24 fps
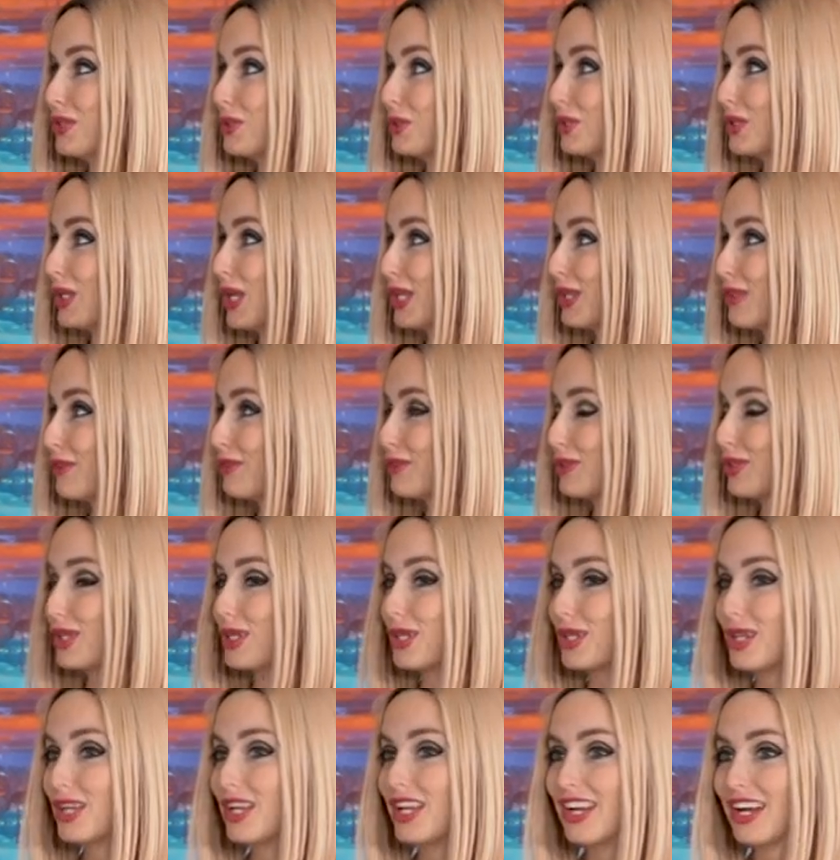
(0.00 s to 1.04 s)
know a lot of too.
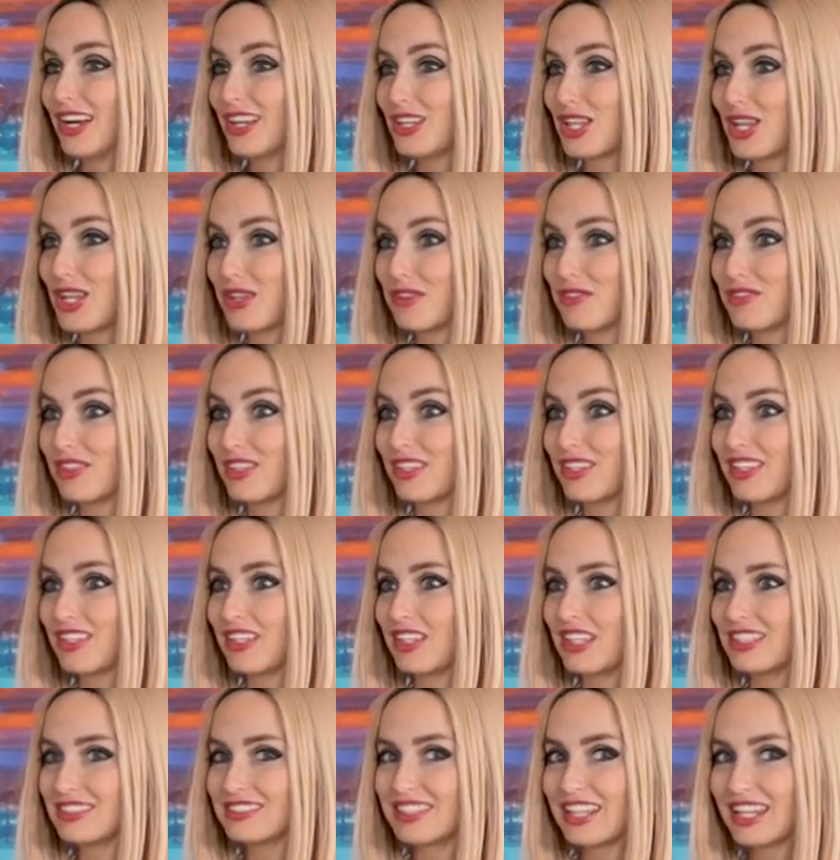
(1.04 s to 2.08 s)
the a lot of
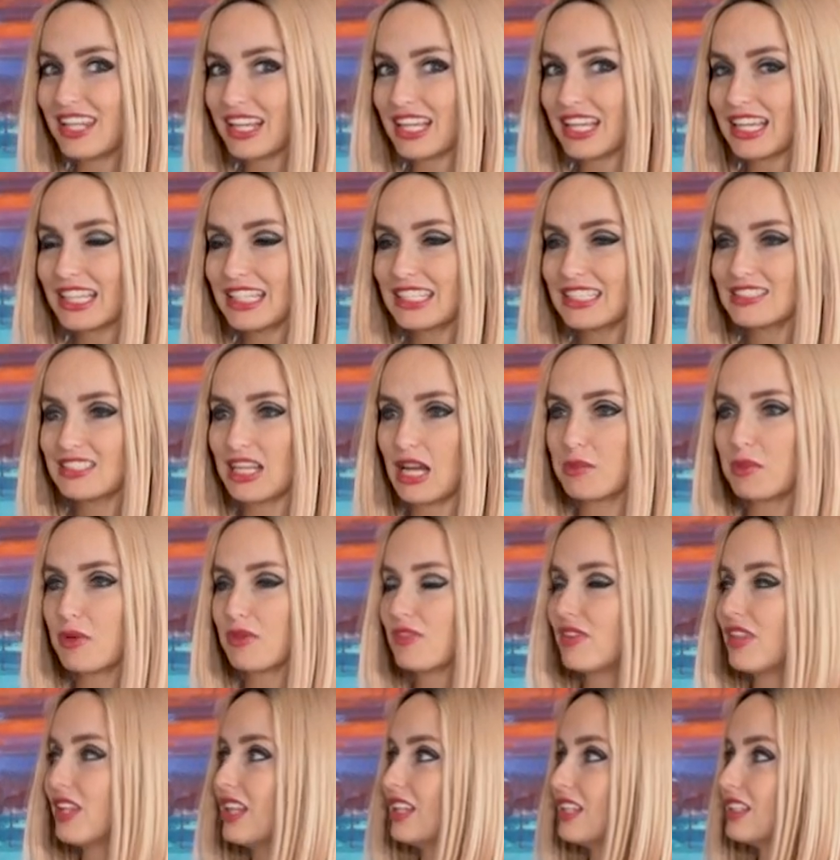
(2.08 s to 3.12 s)
the aesthetic type
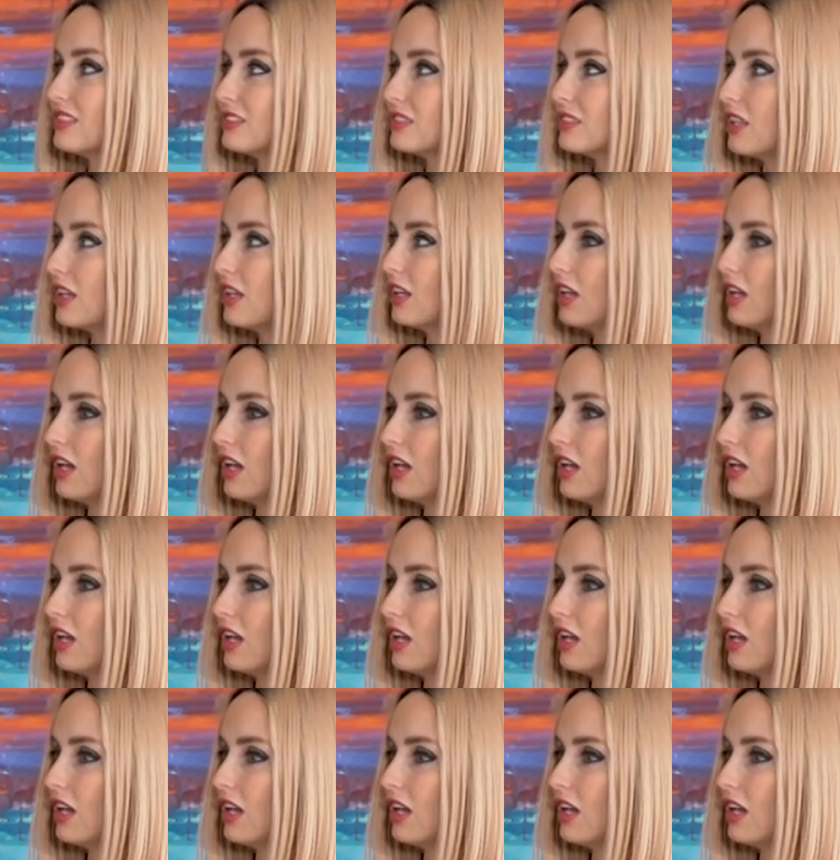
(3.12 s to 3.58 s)
of things.